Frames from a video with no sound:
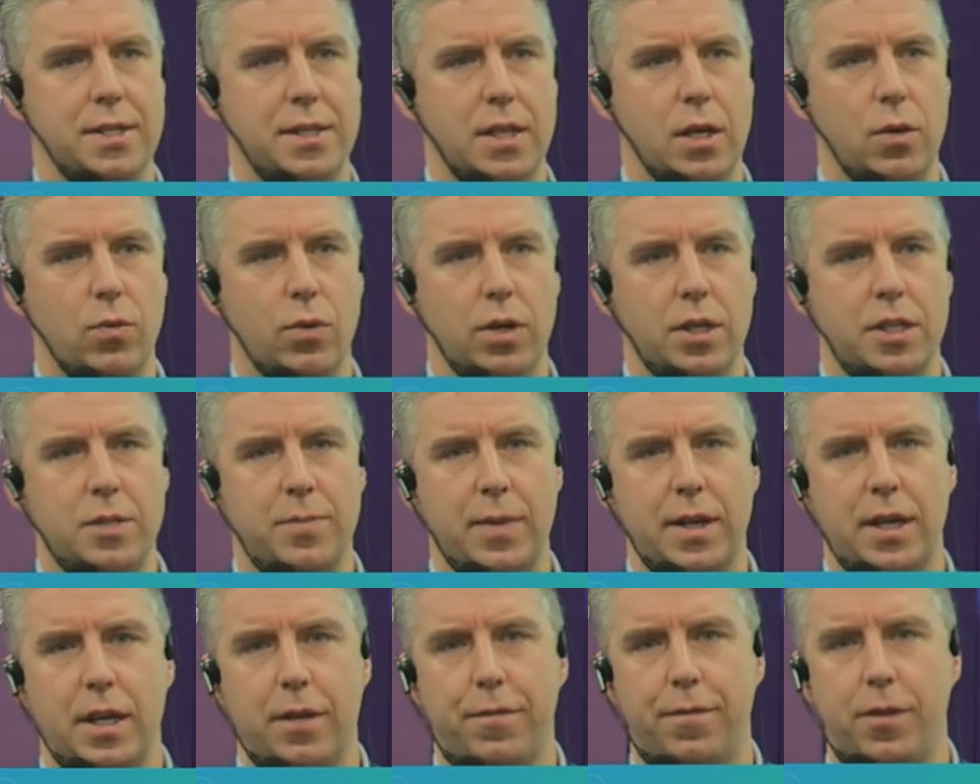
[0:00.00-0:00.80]
So worth
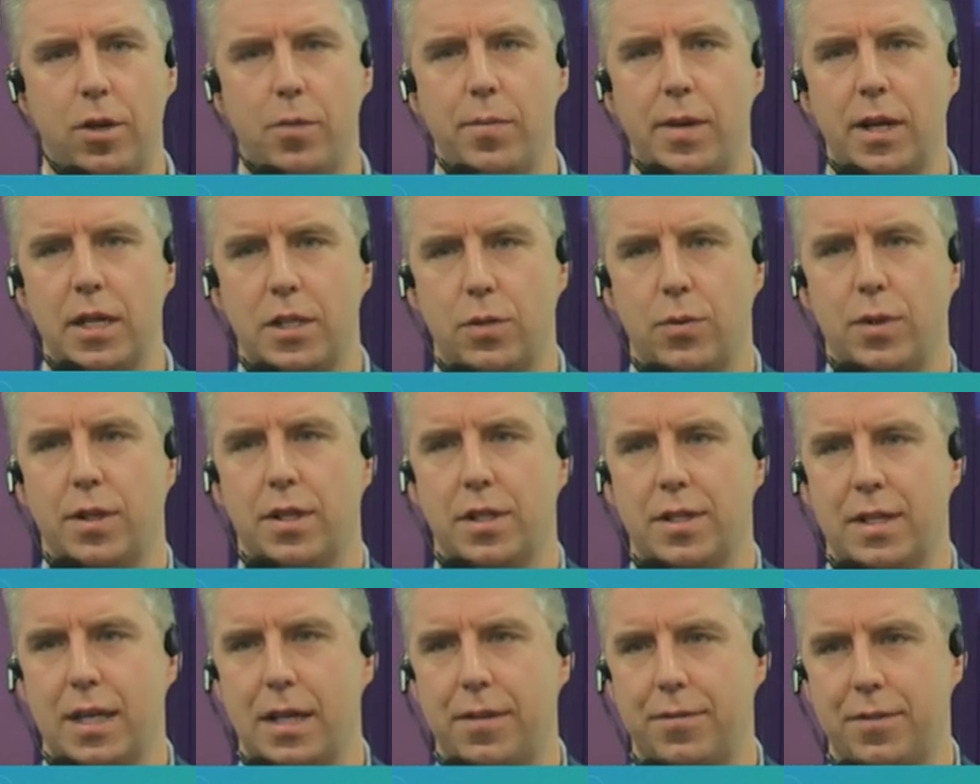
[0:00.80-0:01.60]
spending a few minutes with
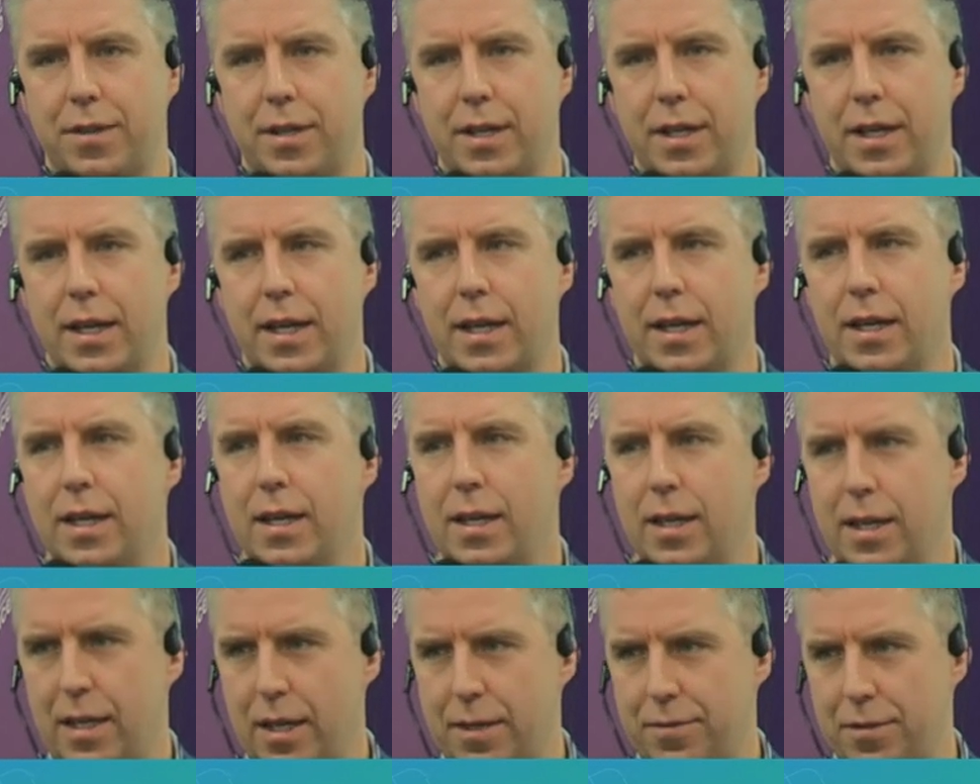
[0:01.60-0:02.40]
us after the, uh,
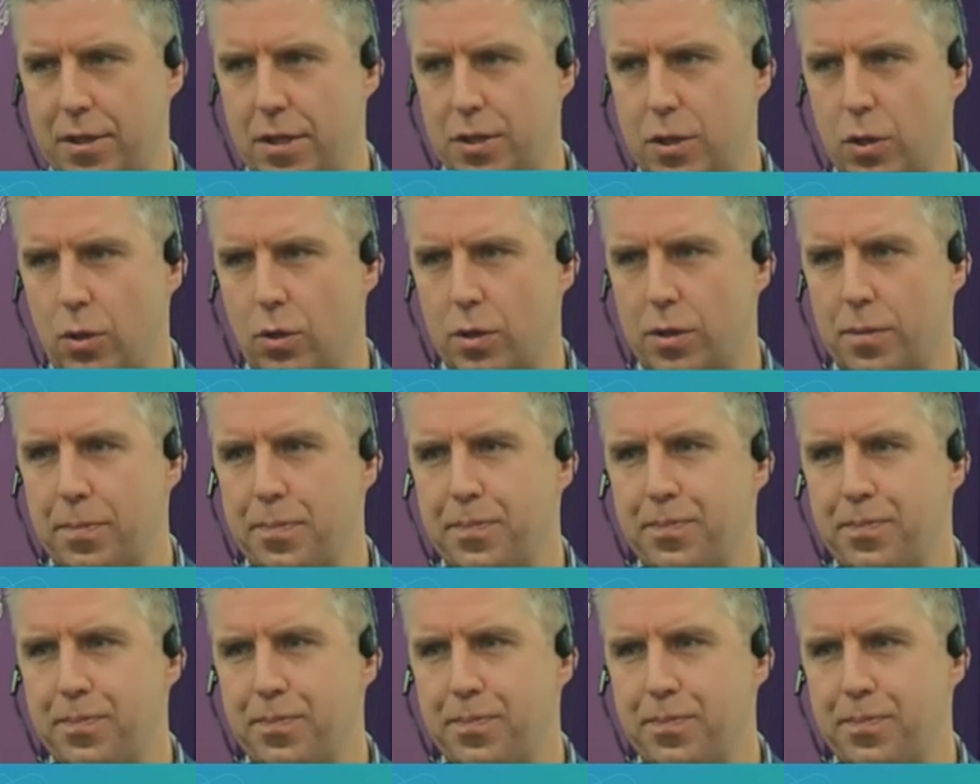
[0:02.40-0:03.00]
after the talk.